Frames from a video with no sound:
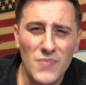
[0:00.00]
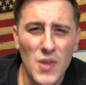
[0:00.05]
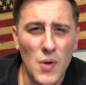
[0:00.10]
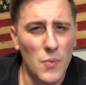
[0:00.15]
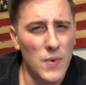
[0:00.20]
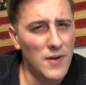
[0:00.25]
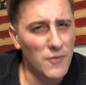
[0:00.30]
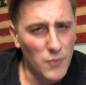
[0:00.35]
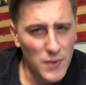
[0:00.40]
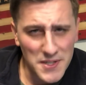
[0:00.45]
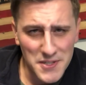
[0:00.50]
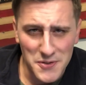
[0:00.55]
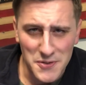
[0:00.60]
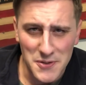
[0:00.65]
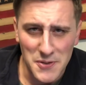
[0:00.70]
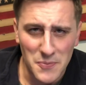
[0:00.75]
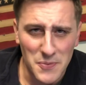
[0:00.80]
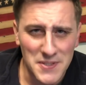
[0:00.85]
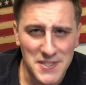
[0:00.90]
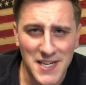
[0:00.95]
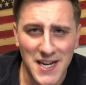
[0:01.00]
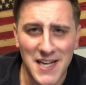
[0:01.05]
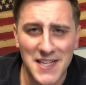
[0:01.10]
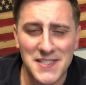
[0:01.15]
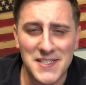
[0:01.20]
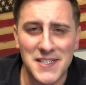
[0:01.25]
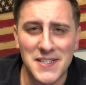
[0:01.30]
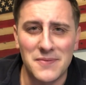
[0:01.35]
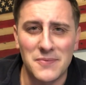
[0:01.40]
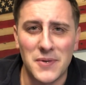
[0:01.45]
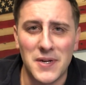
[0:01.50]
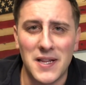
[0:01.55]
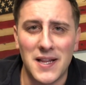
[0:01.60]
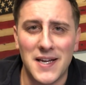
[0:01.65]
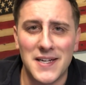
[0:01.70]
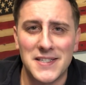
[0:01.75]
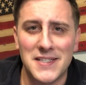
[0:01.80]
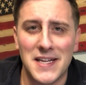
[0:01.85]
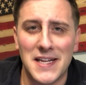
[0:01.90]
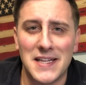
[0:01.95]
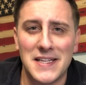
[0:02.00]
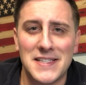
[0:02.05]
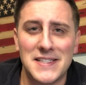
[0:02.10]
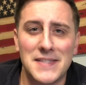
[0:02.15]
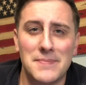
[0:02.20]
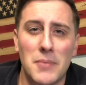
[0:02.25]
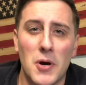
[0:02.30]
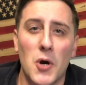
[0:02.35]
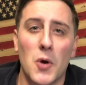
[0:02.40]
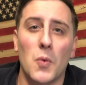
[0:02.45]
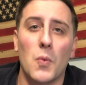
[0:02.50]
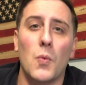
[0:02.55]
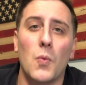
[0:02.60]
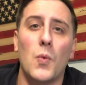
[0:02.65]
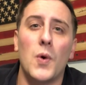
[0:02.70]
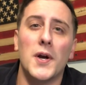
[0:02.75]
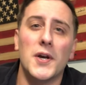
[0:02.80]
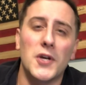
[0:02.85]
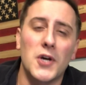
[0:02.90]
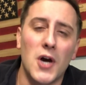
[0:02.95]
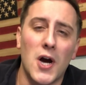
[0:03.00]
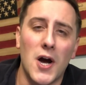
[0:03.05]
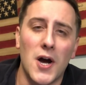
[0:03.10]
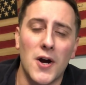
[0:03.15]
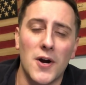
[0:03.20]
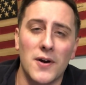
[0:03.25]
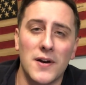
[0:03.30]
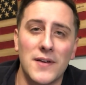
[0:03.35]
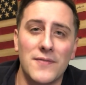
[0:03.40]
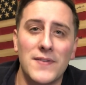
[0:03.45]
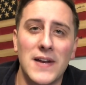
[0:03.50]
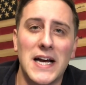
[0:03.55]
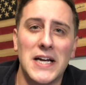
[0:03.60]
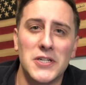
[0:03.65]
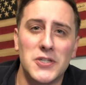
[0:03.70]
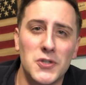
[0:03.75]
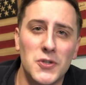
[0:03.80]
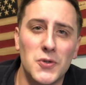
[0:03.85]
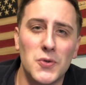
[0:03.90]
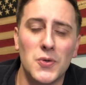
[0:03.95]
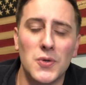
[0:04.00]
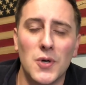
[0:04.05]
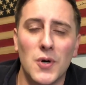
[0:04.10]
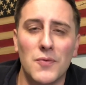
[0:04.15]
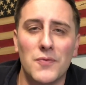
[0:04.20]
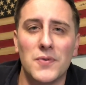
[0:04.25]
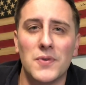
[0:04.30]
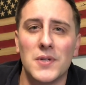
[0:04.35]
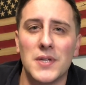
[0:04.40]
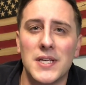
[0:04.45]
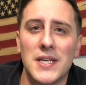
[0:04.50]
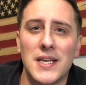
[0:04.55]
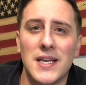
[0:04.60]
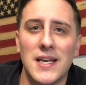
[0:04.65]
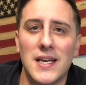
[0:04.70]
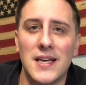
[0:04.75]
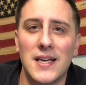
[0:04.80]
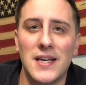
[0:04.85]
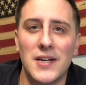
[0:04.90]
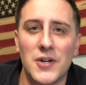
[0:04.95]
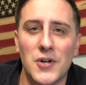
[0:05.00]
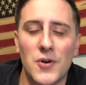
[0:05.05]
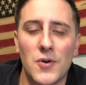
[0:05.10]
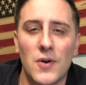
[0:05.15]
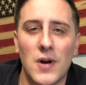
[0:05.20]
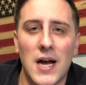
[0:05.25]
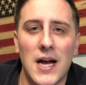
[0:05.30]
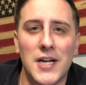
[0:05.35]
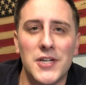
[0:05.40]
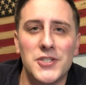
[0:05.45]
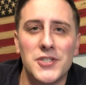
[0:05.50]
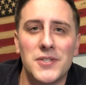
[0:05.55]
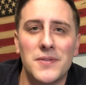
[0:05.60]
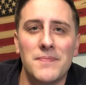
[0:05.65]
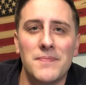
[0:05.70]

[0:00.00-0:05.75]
We have winters in Wisconsin. We'd like to at least park 1 car, if not 2, hopefully, in a garage.